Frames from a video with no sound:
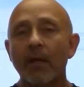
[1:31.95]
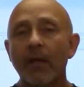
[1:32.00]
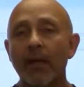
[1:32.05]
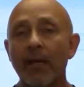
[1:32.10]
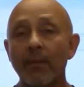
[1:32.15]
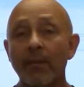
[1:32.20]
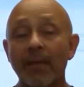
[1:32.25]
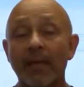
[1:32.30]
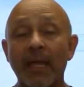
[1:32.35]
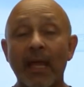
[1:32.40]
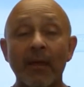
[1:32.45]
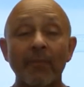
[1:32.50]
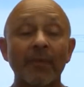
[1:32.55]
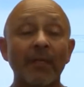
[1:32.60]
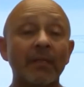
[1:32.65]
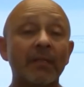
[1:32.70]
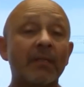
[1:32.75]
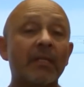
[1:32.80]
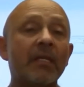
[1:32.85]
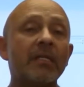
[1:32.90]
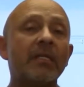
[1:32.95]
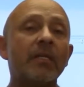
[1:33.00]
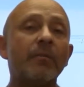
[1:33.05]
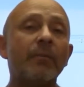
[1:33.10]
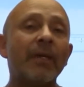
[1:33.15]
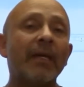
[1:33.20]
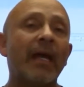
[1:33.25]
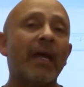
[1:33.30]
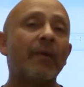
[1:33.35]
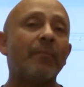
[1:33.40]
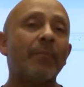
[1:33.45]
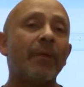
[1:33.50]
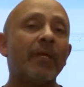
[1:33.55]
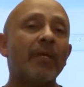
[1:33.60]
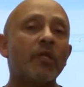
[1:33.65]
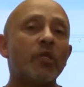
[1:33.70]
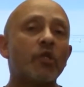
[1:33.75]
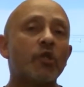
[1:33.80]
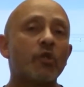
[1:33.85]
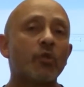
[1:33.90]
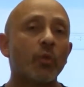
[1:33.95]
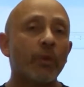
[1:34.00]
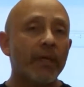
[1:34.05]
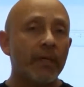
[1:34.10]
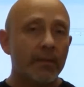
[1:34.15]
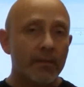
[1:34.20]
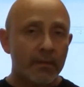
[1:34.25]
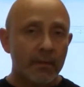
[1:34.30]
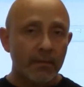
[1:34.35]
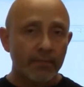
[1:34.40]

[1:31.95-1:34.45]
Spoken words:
it became the TCP/IP suite.